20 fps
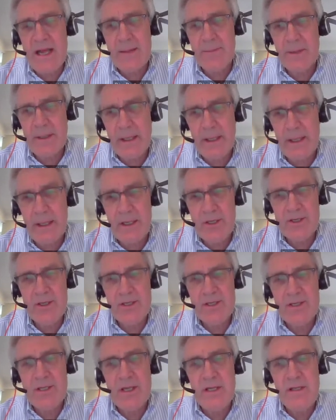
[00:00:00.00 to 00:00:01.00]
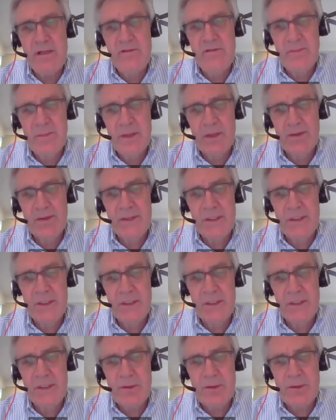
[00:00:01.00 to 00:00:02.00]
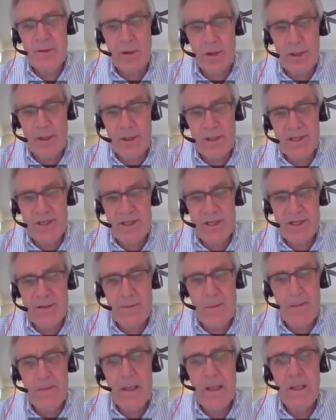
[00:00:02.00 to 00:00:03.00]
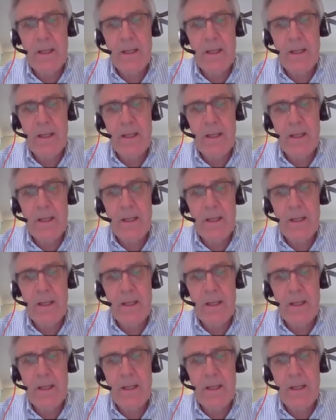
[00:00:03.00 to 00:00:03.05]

and applications that you've built in the target system